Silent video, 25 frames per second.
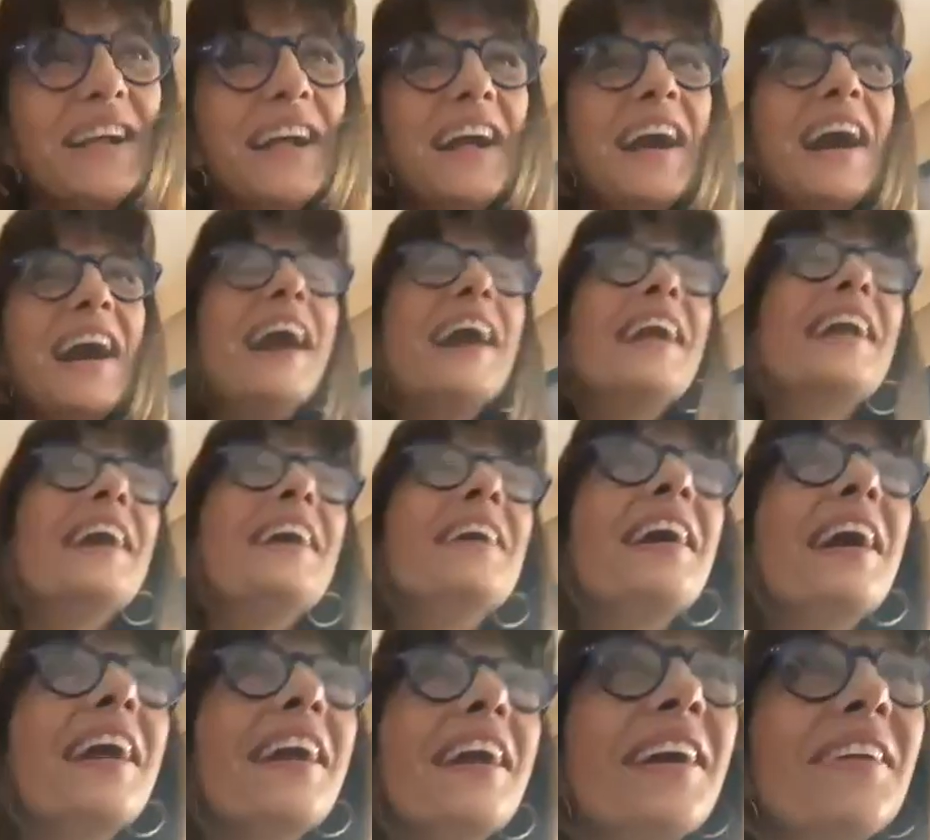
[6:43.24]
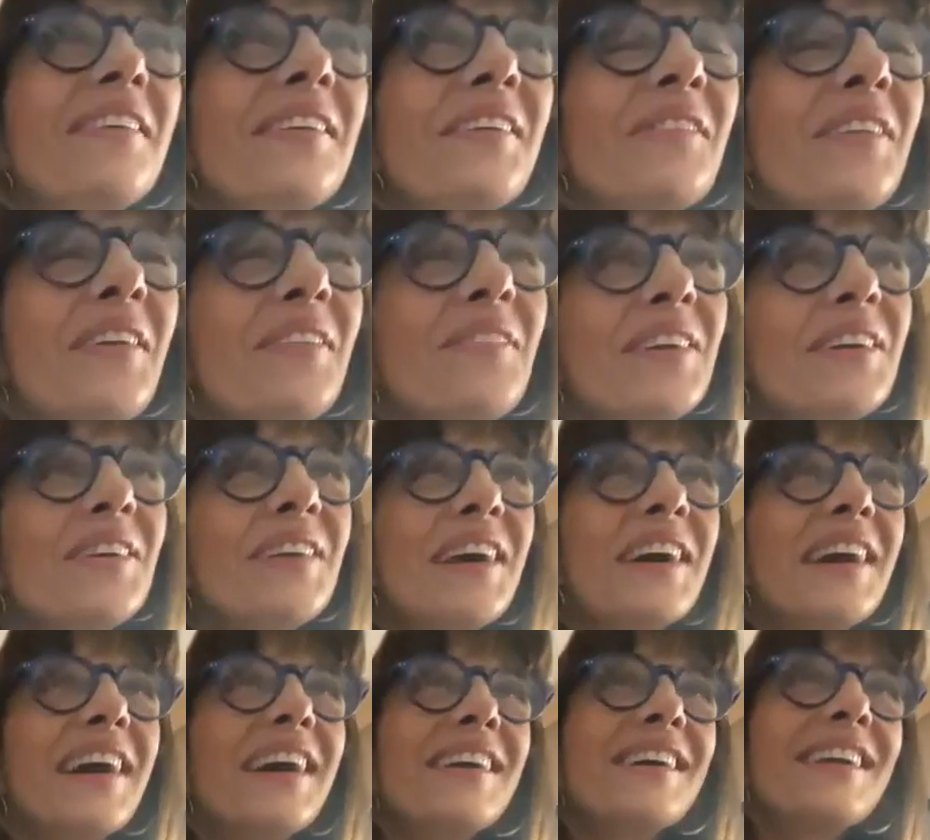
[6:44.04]
And I remember
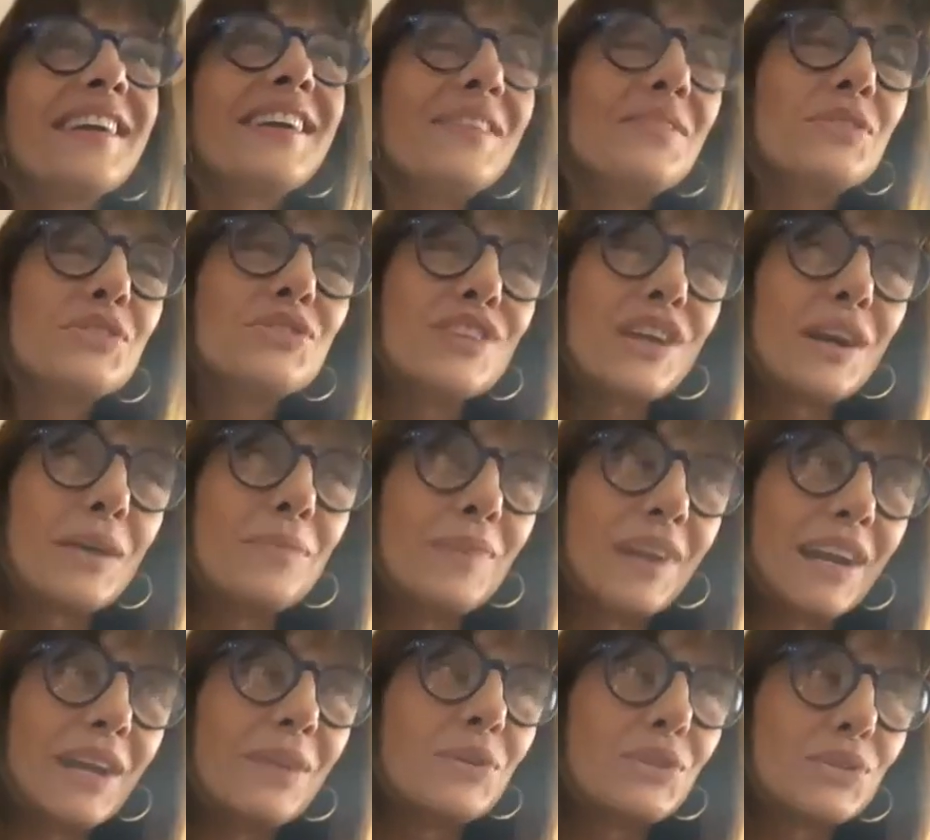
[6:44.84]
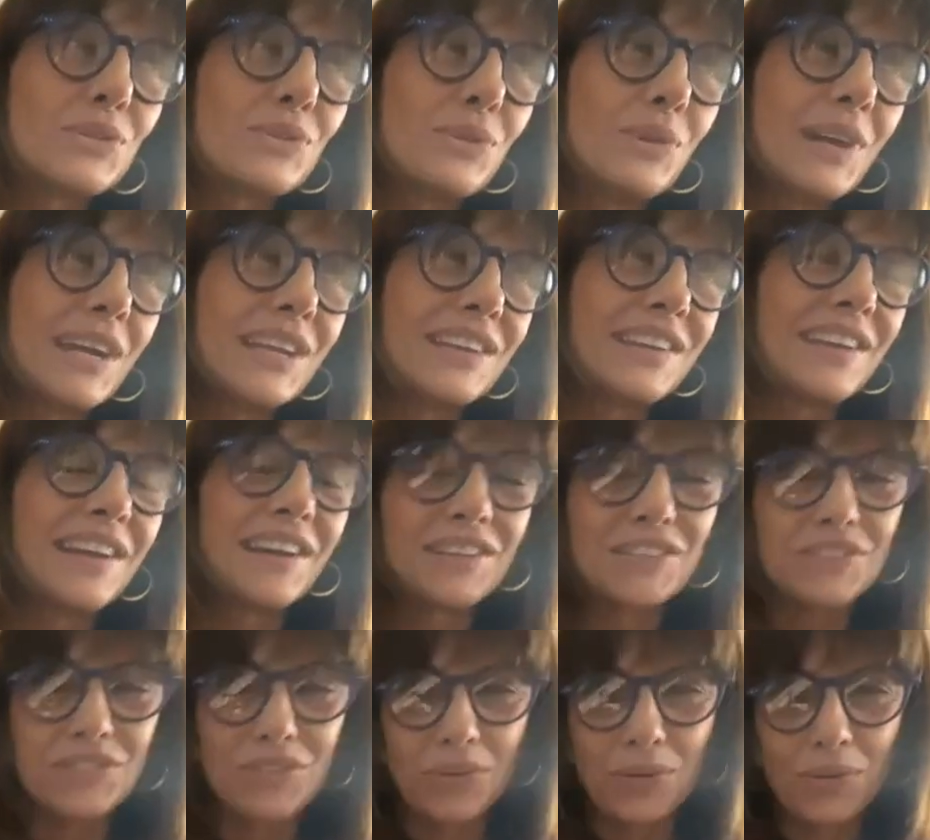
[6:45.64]
he was young, but I was quite
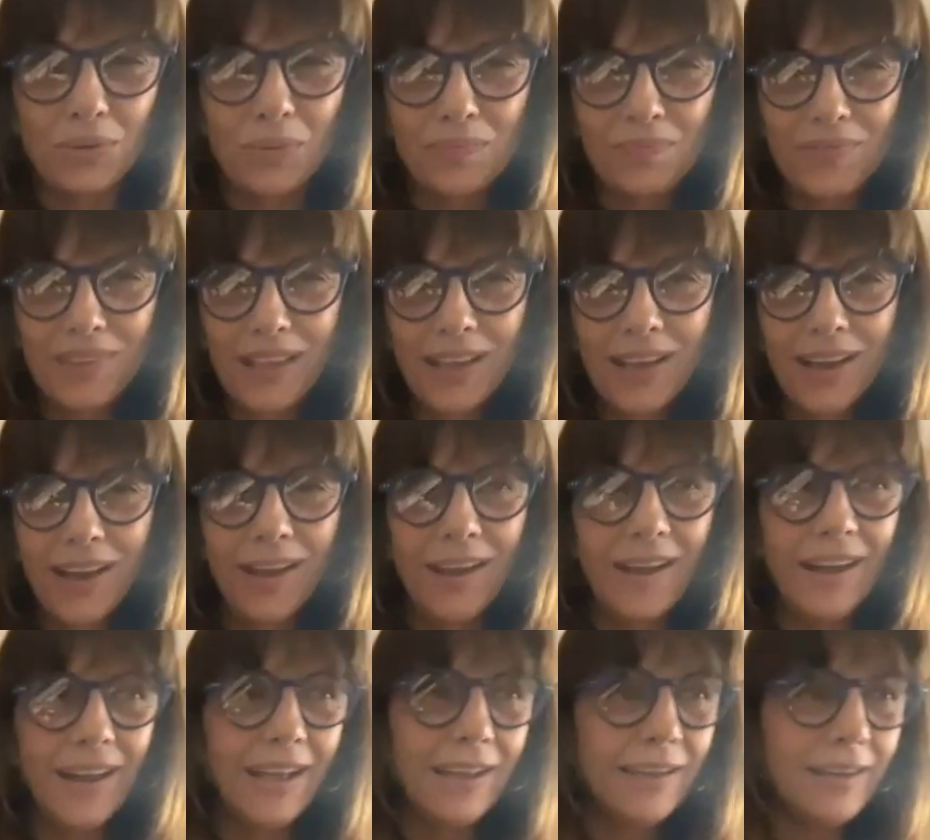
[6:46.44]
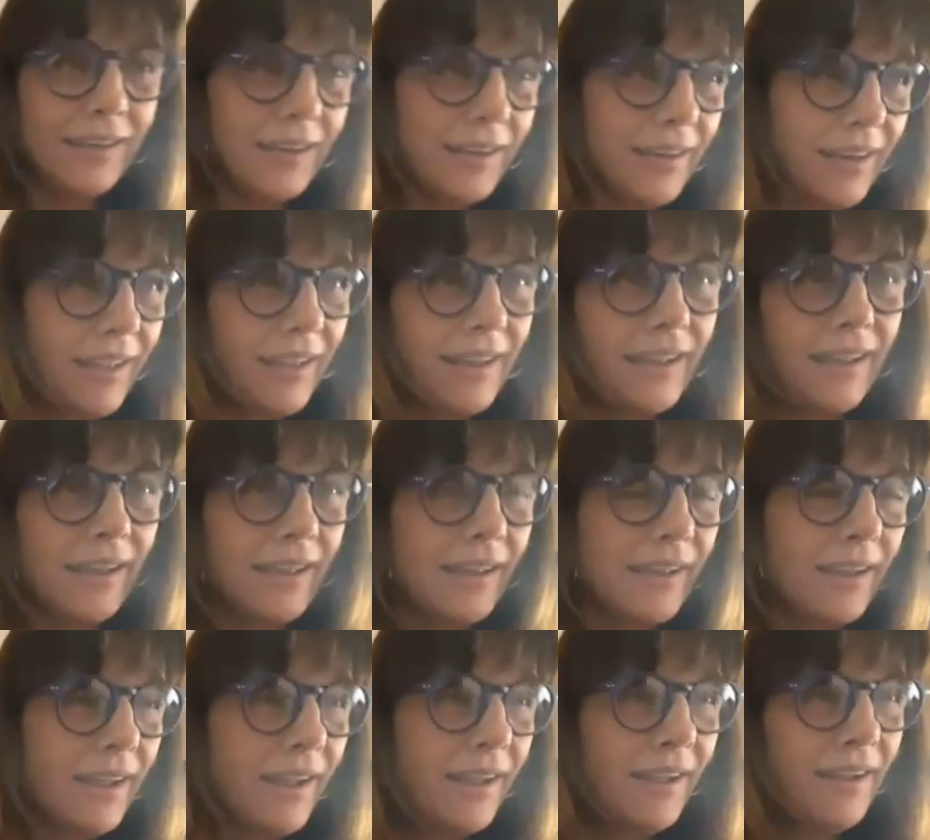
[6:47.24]
young too. And I did like a
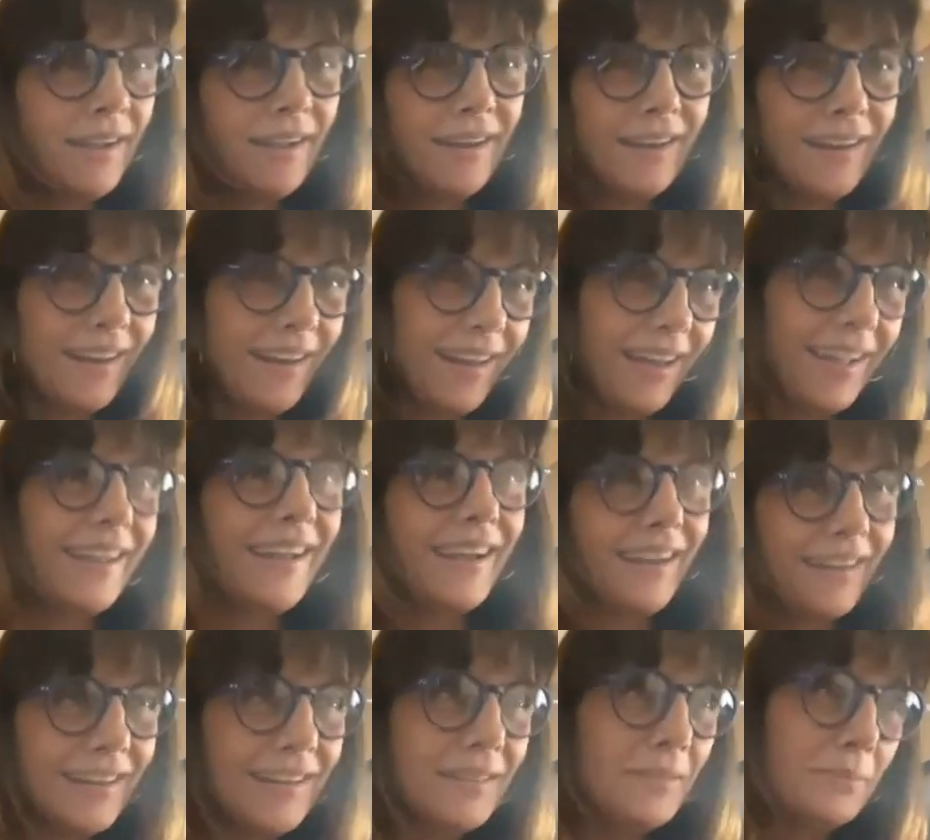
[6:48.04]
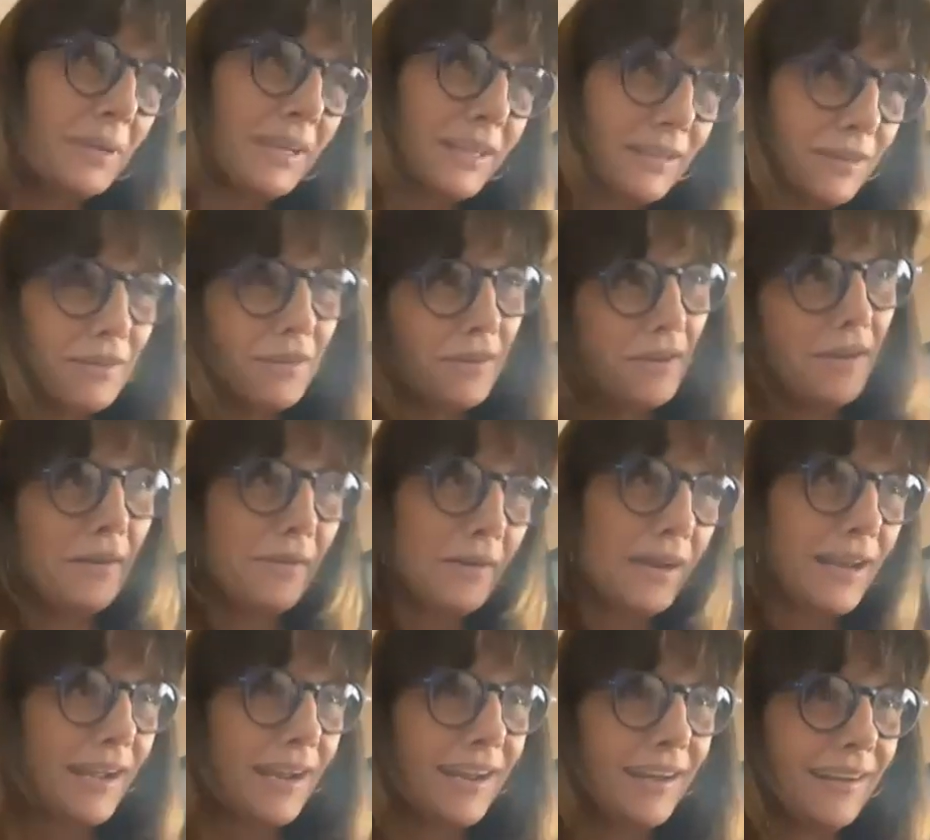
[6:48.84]
little bit,
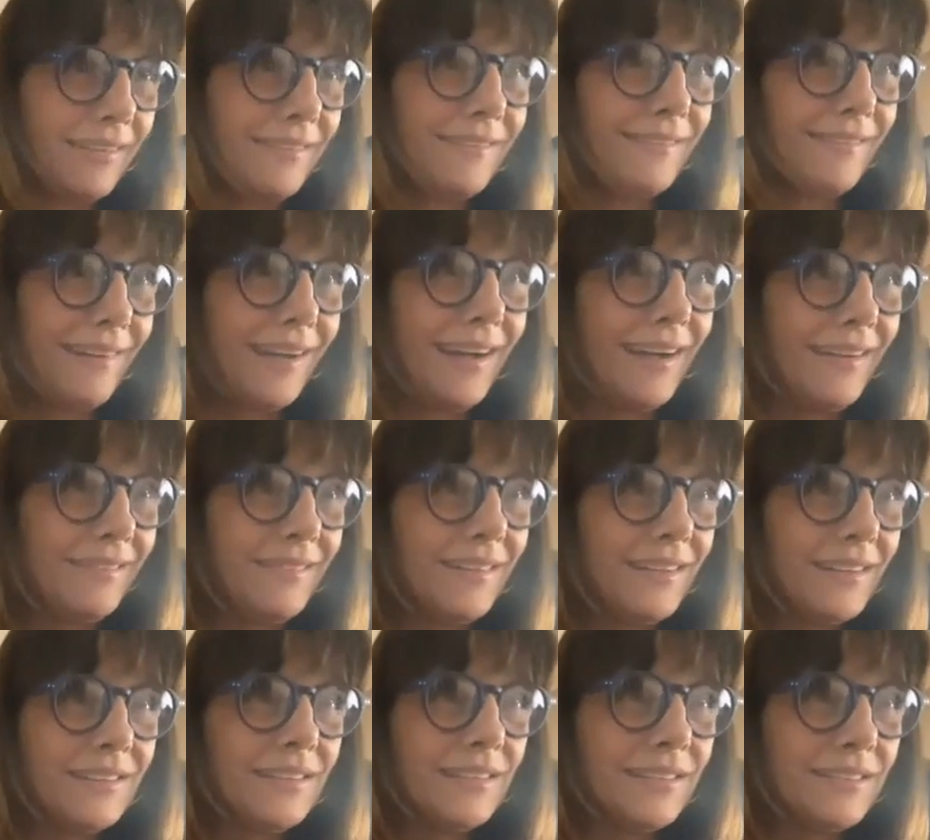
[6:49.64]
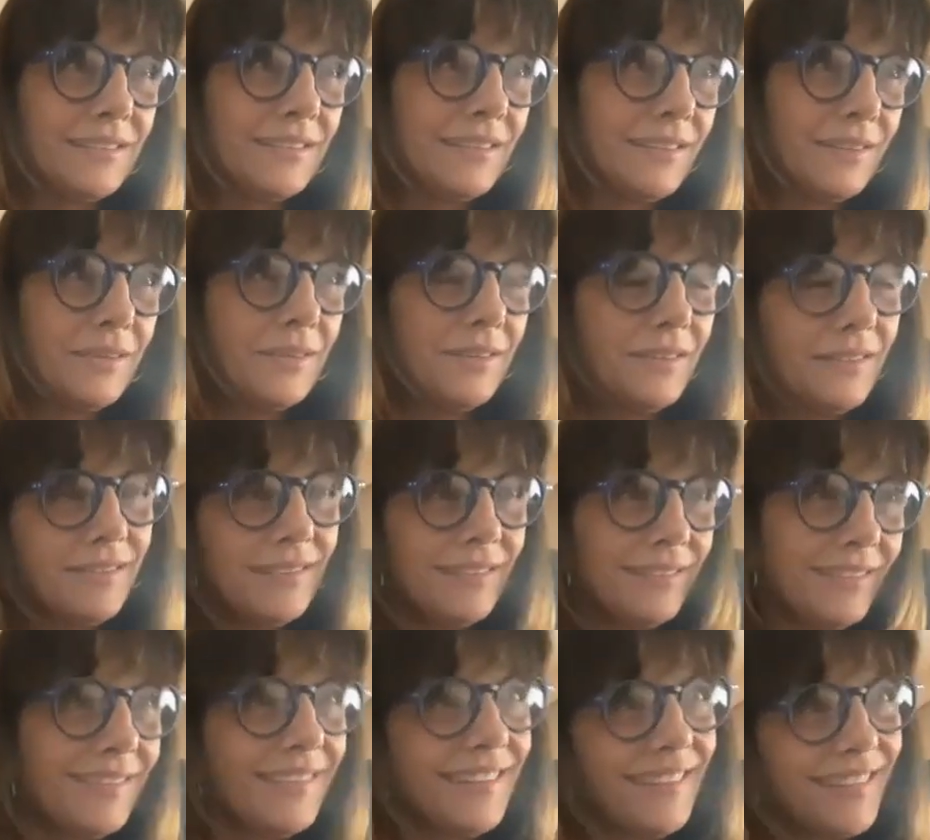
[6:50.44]
like I says,
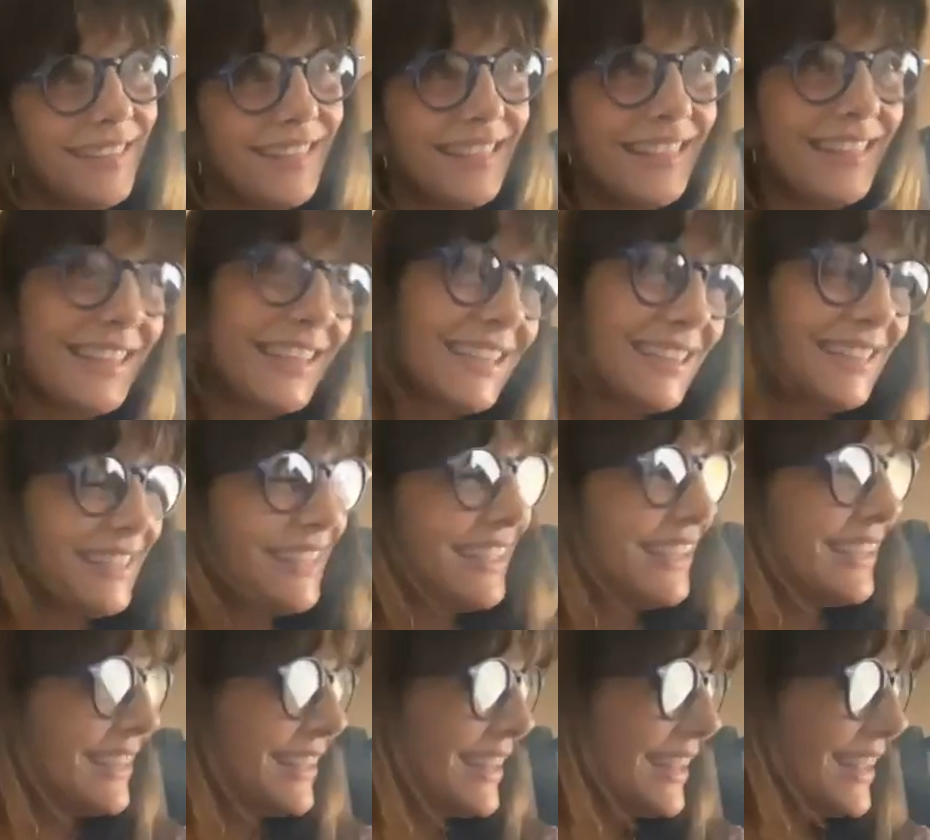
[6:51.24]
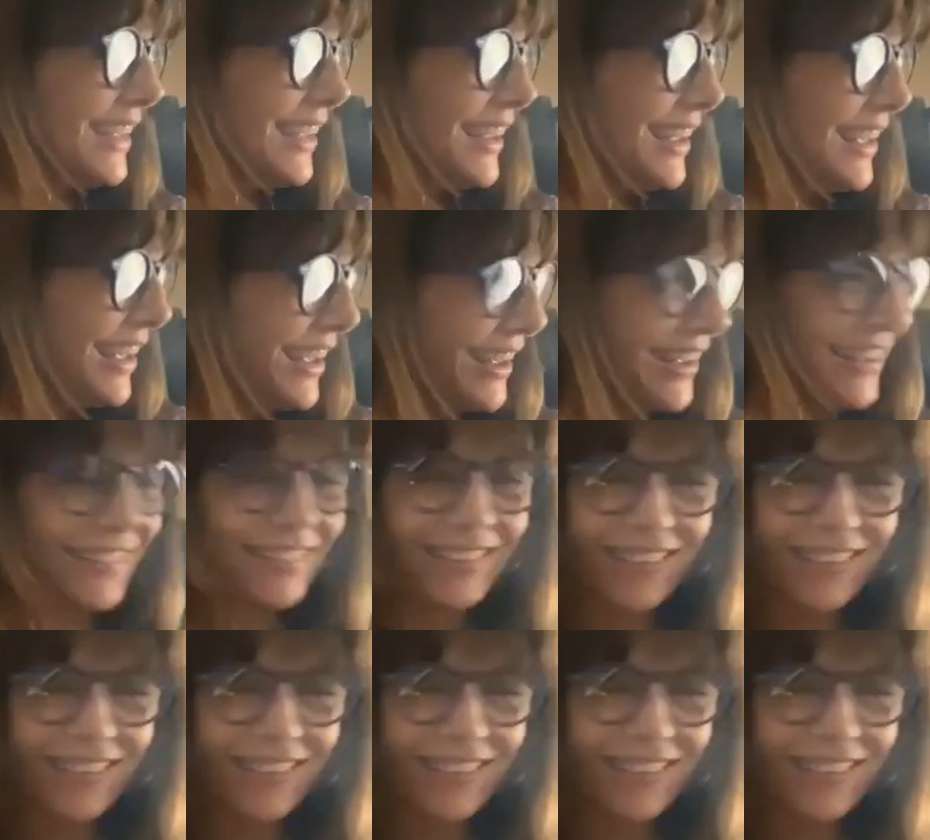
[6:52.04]
"Who do you think he is?"